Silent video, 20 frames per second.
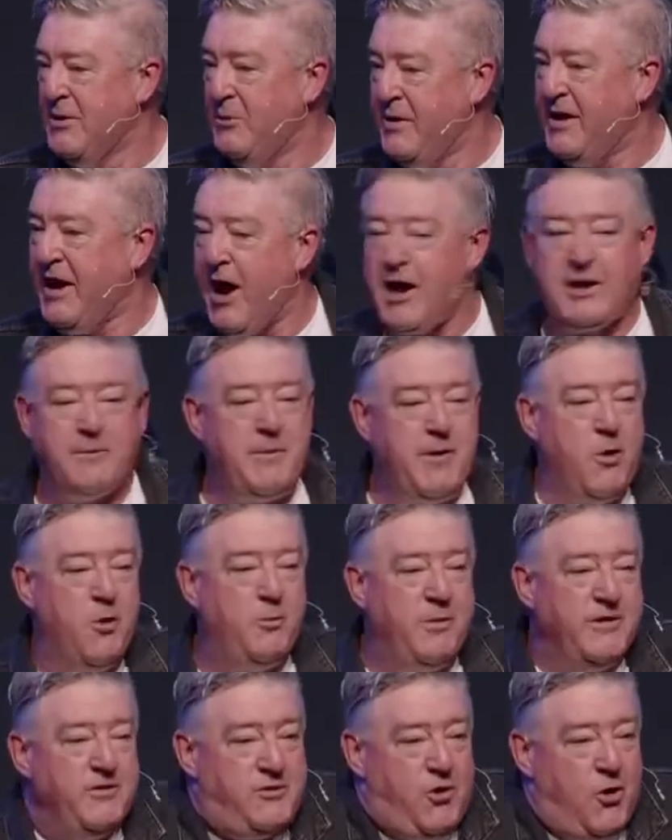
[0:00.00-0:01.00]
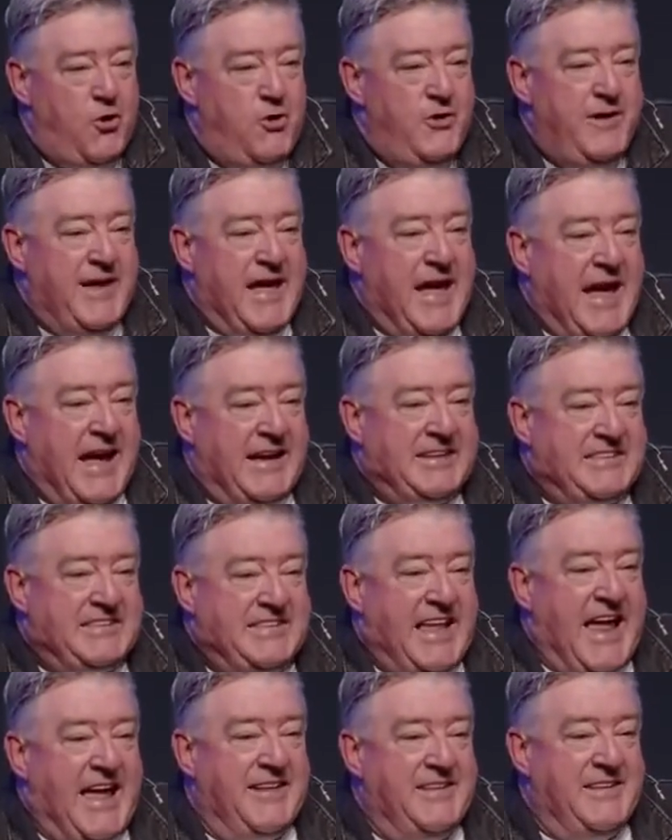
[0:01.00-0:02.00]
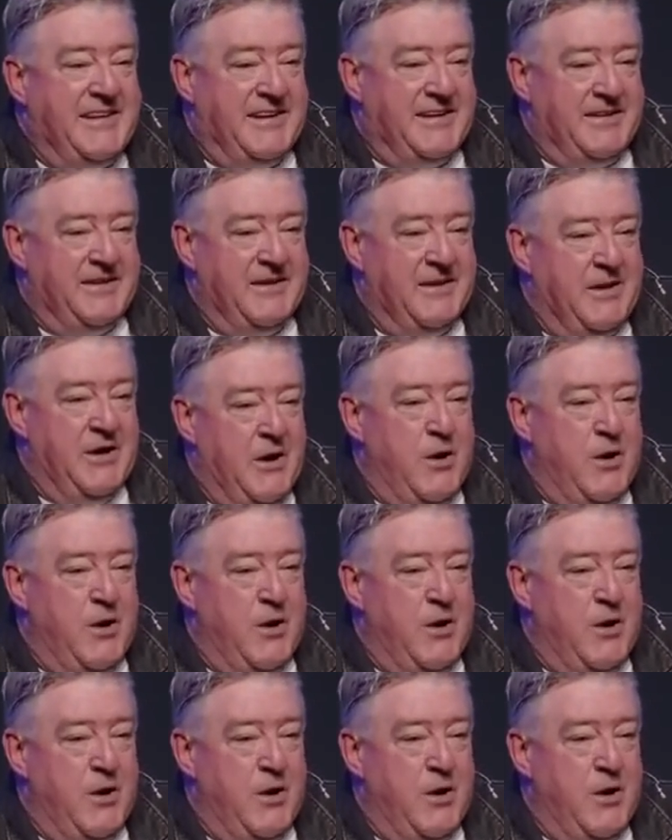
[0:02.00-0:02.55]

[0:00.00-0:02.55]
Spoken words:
We got to be open to extending